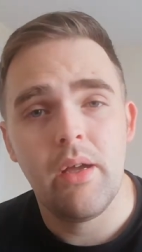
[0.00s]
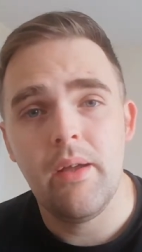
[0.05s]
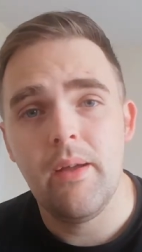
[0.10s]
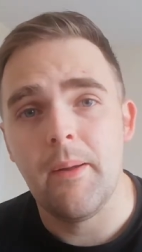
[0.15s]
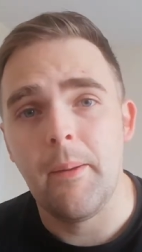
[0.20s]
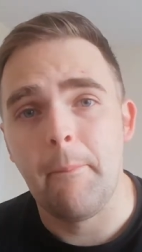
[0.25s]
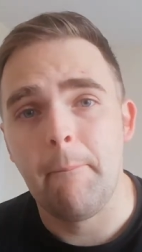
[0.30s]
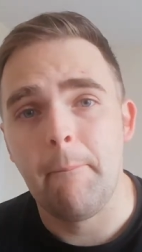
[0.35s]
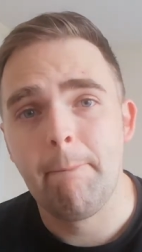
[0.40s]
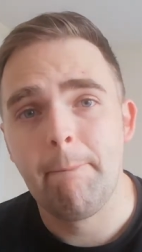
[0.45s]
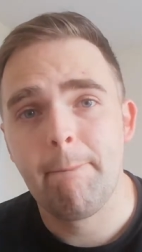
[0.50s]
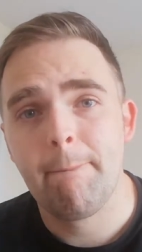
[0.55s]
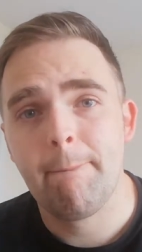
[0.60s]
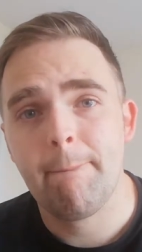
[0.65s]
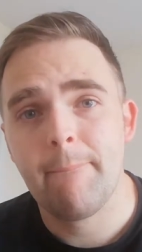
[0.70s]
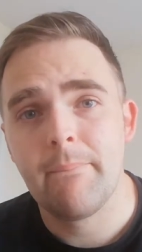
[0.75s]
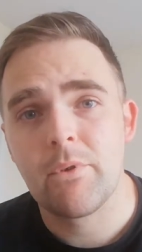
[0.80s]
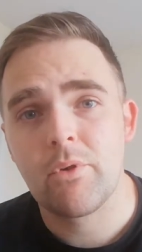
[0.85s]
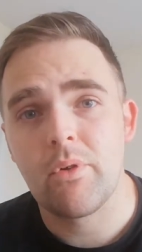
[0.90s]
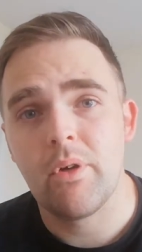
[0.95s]
Yeah,
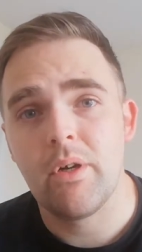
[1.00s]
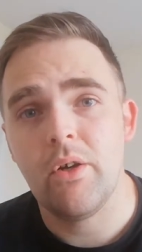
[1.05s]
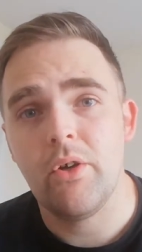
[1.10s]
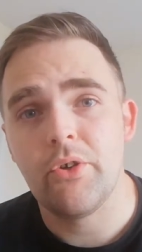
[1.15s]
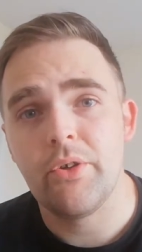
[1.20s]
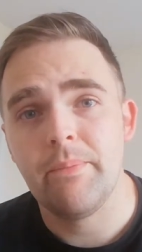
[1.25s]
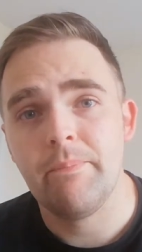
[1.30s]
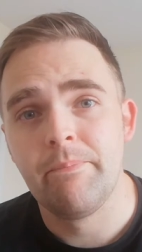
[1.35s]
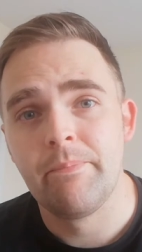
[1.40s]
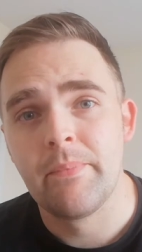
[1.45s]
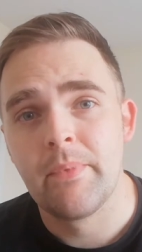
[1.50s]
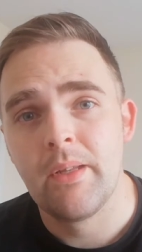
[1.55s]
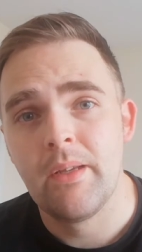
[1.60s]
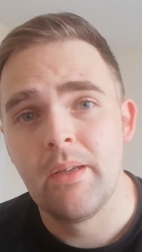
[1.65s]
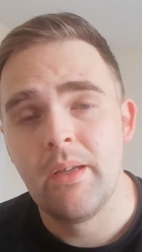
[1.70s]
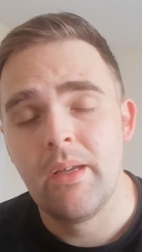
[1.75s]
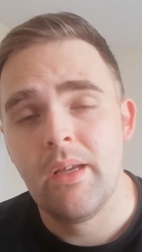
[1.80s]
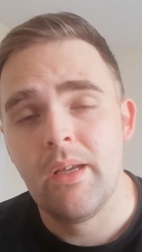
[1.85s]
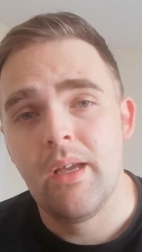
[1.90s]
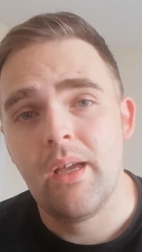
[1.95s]
it's quite odd.
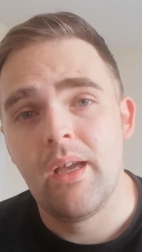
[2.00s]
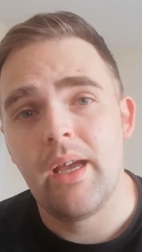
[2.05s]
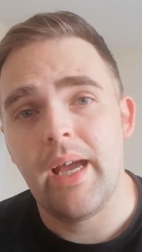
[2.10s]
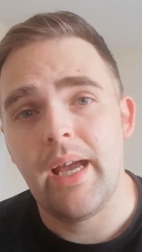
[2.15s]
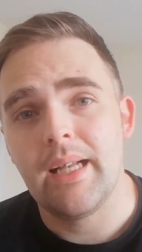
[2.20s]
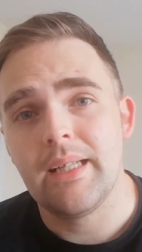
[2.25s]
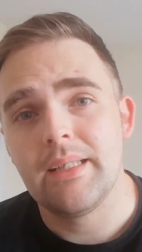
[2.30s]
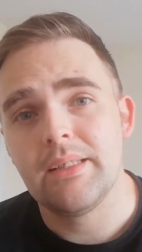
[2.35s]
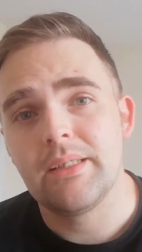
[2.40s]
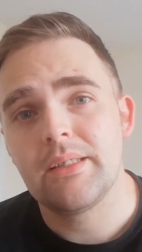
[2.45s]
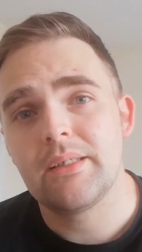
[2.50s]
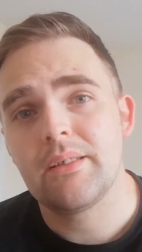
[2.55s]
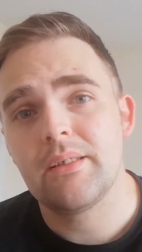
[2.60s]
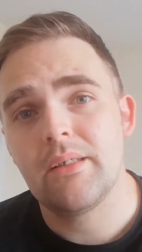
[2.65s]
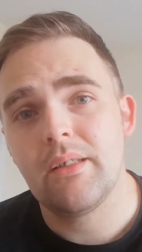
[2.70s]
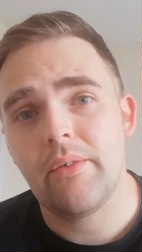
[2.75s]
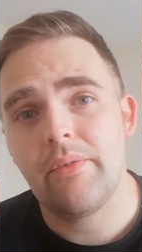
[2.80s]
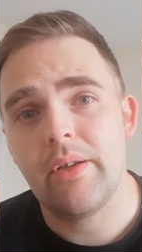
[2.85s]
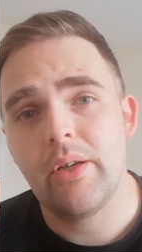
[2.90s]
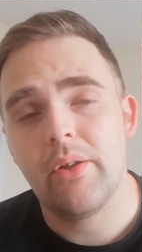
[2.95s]
And
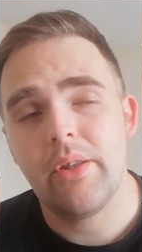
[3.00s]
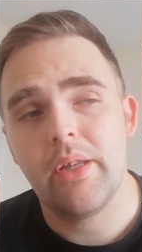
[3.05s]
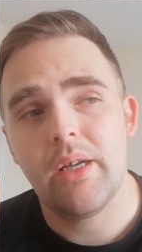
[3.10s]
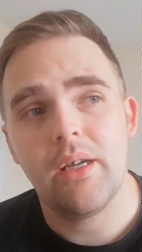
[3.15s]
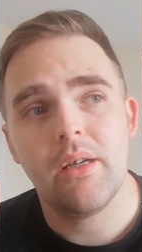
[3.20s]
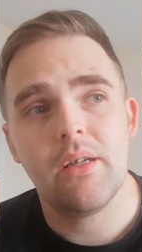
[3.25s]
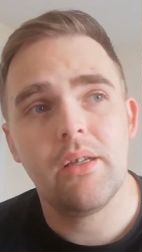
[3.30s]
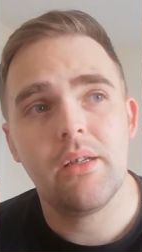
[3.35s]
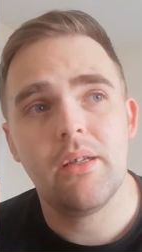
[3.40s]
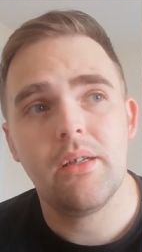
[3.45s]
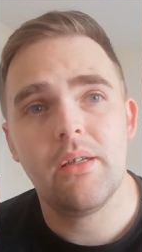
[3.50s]
I felt that,